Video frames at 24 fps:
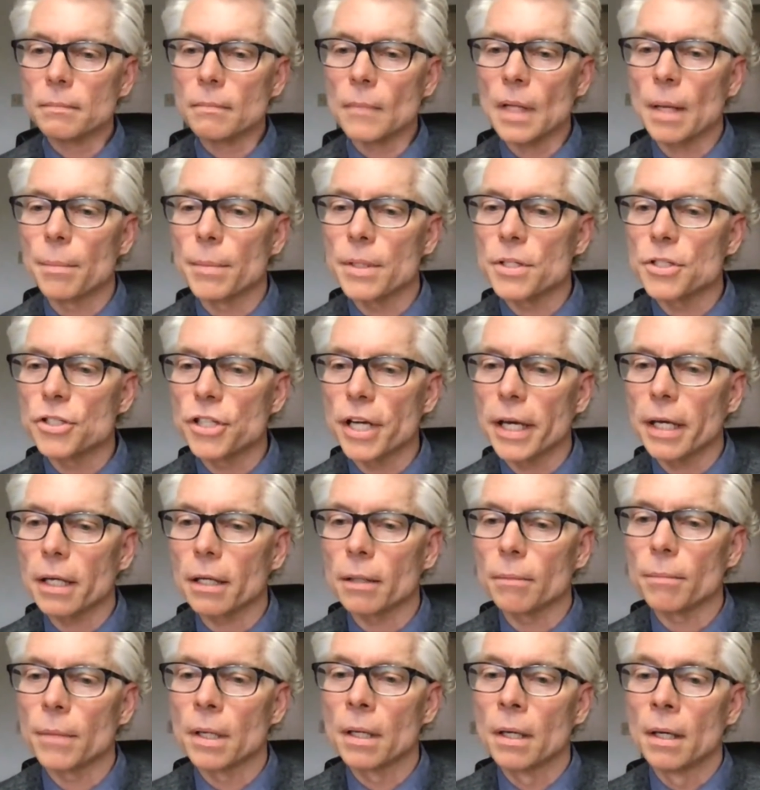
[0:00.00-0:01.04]
Ms.
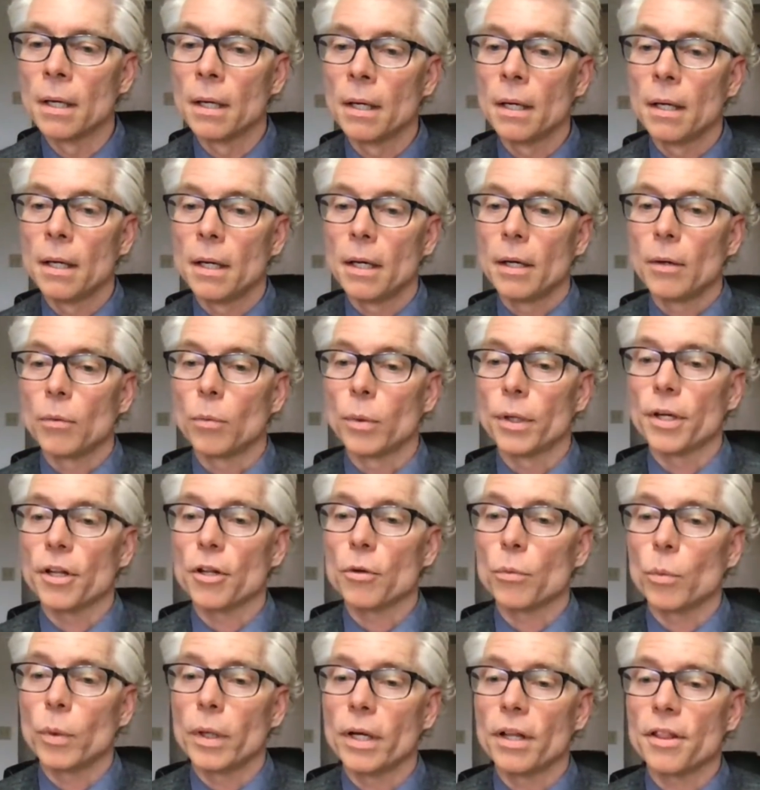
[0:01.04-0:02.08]
Jacob,
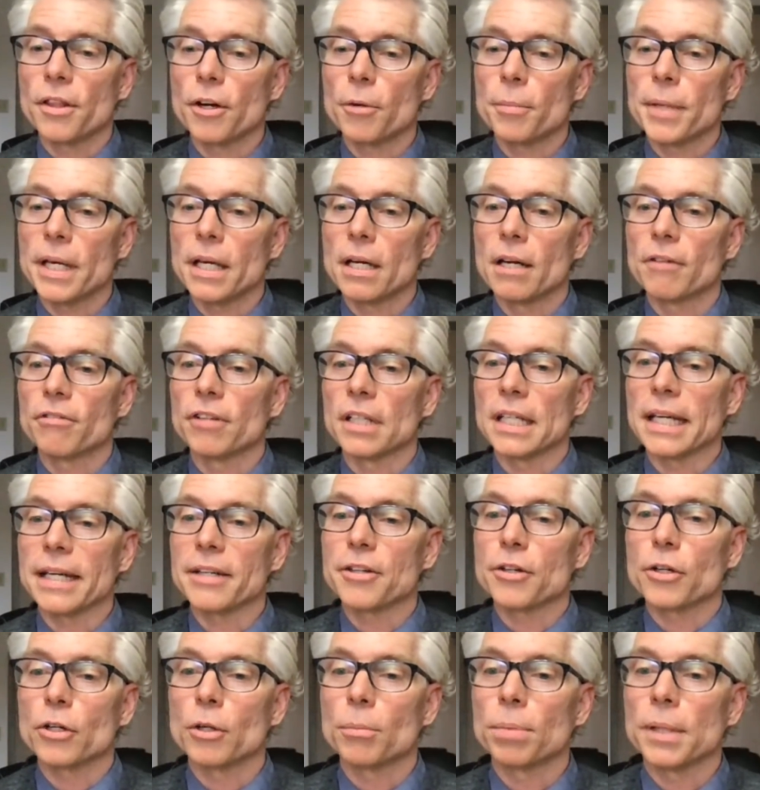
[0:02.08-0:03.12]
will there be enough
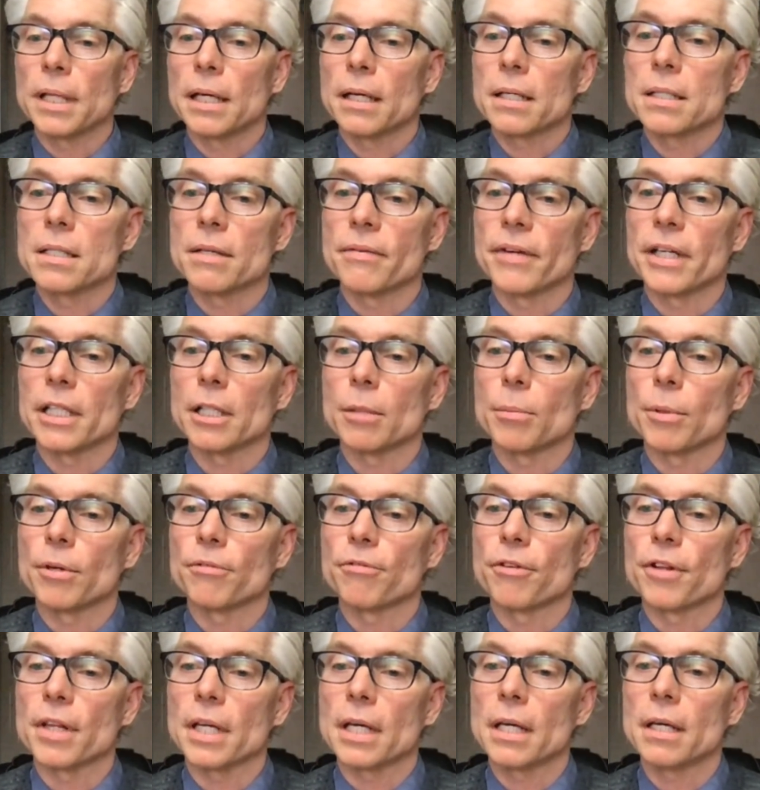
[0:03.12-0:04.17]
electrical plugs available
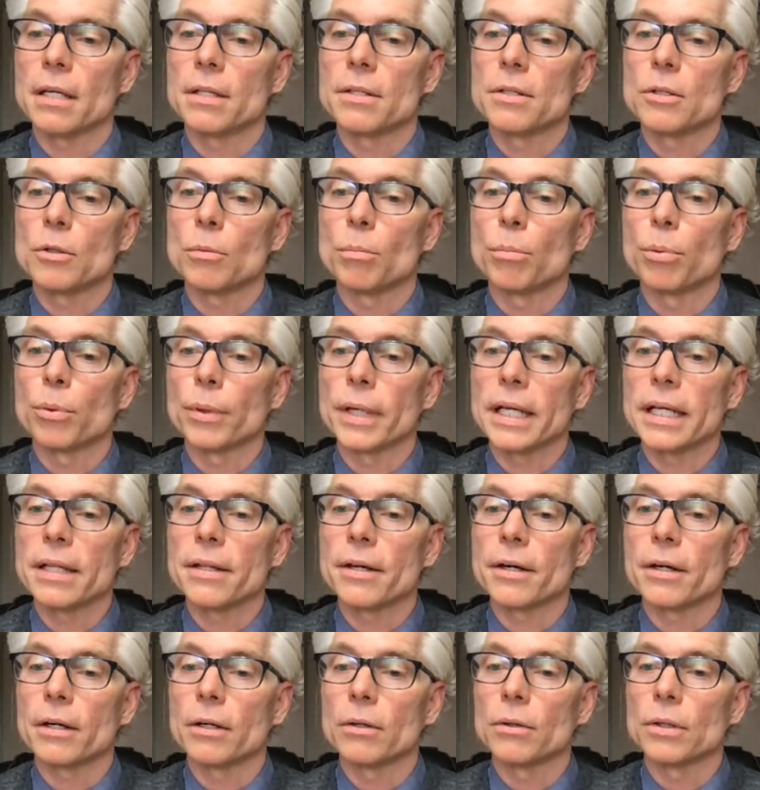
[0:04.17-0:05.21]
for the kids who bring
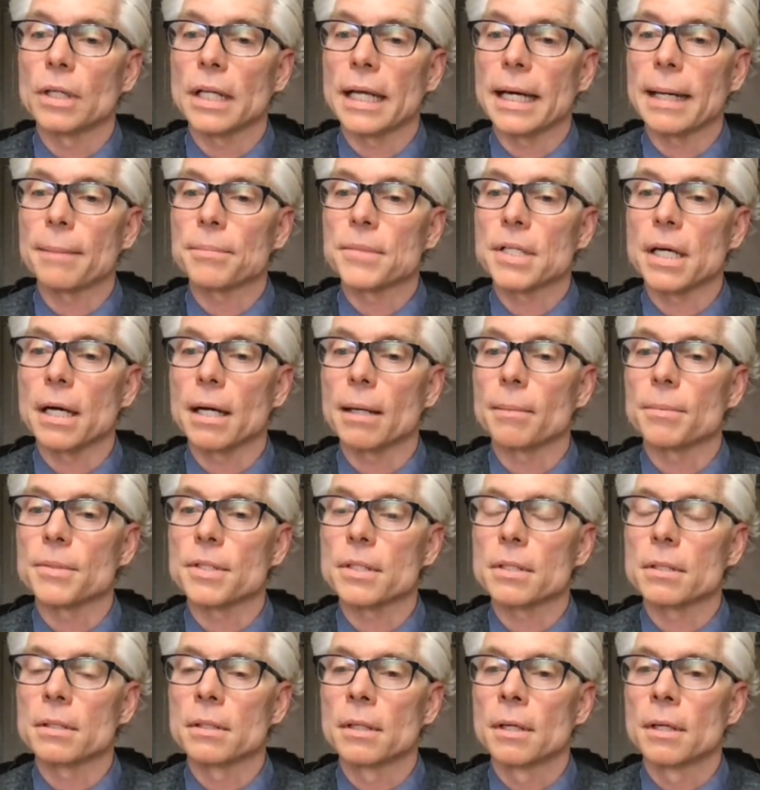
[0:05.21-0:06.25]
their own laptops?